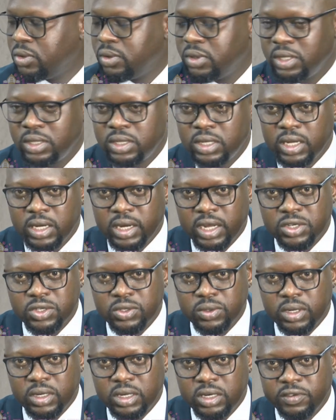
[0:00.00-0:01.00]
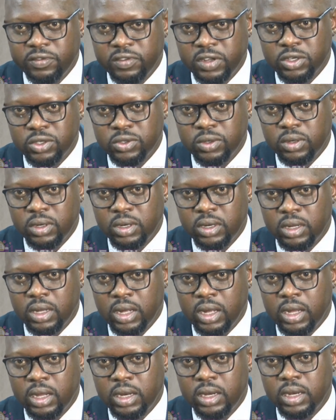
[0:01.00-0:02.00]
You need a national identification
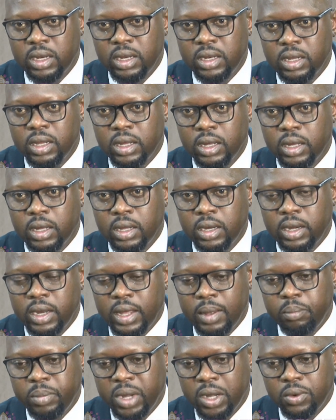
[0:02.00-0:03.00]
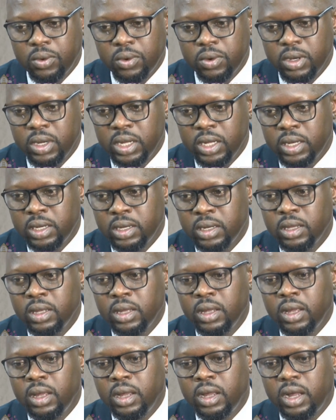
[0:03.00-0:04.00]
number or NIN
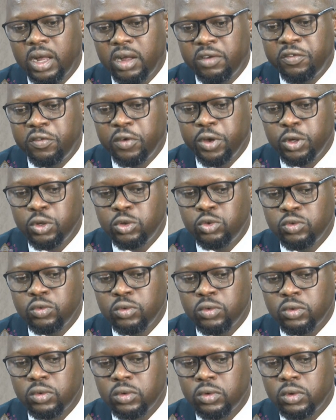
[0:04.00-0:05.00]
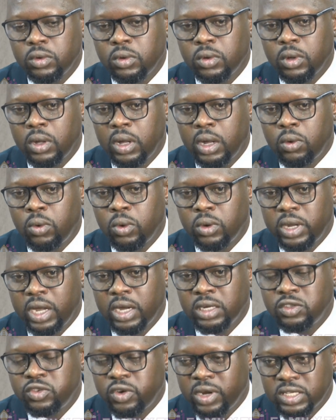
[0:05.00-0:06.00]
for you to
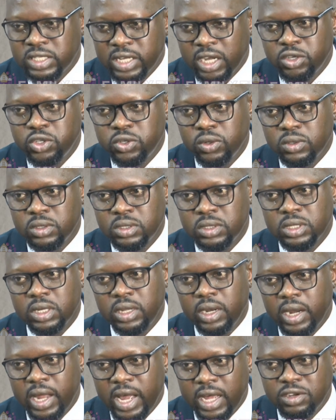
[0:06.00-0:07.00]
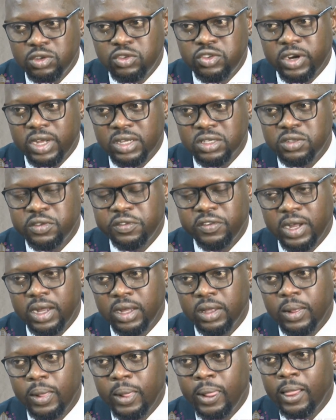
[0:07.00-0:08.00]
conduct transactions, land
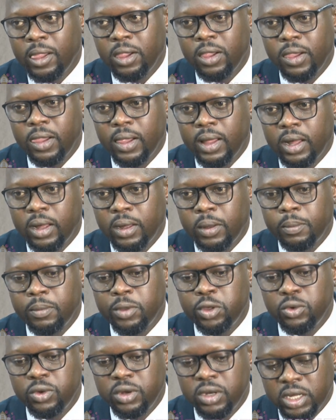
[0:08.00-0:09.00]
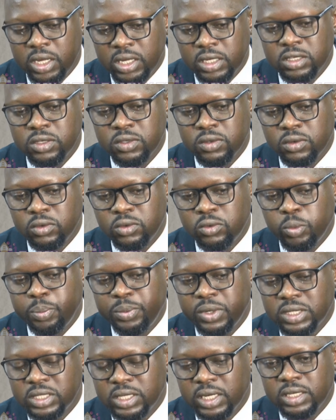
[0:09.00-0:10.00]
transfer. You need to
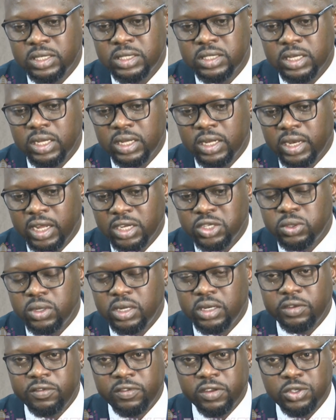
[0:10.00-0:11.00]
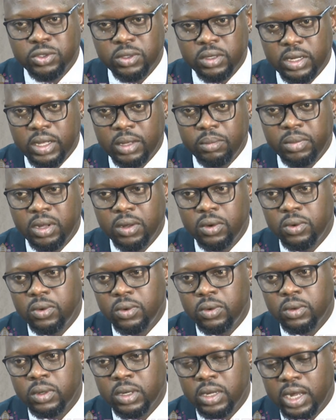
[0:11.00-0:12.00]
present a national identification number
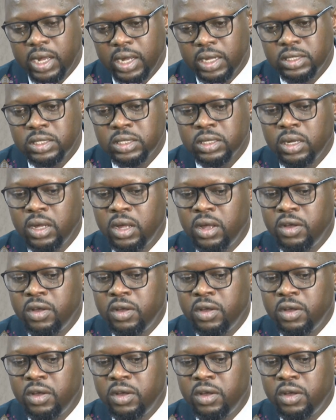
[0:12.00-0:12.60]
or card.